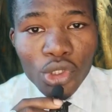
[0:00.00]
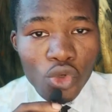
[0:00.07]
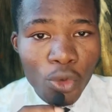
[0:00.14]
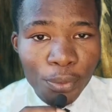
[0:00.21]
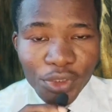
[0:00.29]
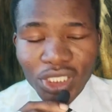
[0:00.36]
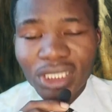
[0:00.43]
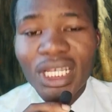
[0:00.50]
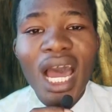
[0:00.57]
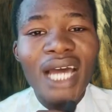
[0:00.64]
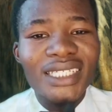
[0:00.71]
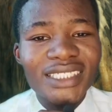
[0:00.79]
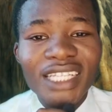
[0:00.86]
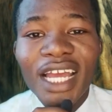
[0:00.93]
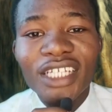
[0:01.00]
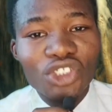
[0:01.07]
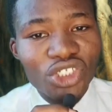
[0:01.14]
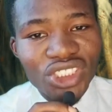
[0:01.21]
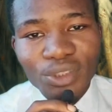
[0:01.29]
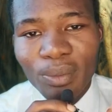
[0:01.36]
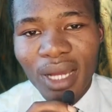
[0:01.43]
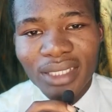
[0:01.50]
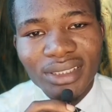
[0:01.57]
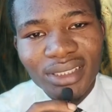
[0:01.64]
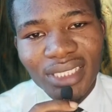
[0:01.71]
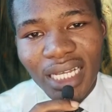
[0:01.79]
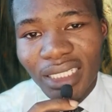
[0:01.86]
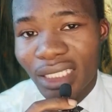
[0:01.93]
You would think that this guy is just smart.
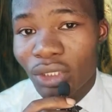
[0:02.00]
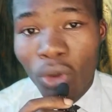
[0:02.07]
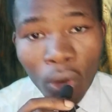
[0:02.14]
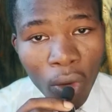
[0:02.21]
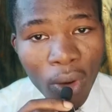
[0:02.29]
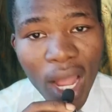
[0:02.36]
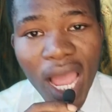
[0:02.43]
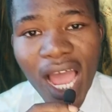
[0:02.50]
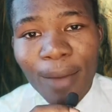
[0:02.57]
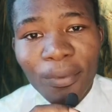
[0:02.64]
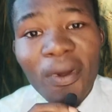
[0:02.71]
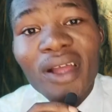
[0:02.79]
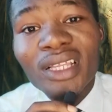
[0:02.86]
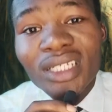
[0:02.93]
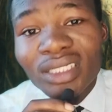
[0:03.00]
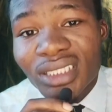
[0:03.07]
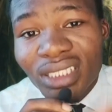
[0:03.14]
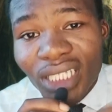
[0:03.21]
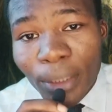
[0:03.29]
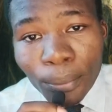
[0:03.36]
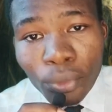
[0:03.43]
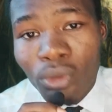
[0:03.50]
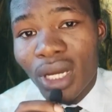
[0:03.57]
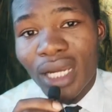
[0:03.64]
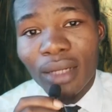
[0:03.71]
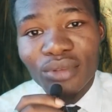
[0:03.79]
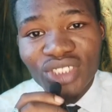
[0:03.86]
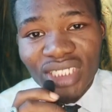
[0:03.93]
This guy, no, I'm currently reading a book
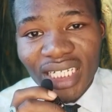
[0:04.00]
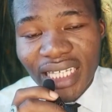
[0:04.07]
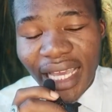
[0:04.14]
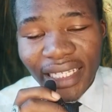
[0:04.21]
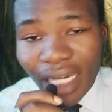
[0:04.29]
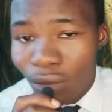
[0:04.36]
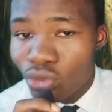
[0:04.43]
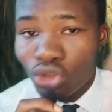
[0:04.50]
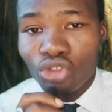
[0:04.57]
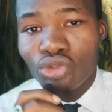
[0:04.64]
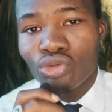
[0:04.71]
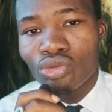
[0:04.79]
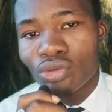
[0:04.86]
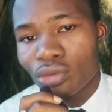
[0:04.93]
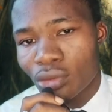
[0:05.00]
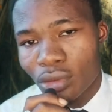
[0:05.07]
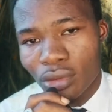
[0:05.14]
and I'm sharing the idea with you.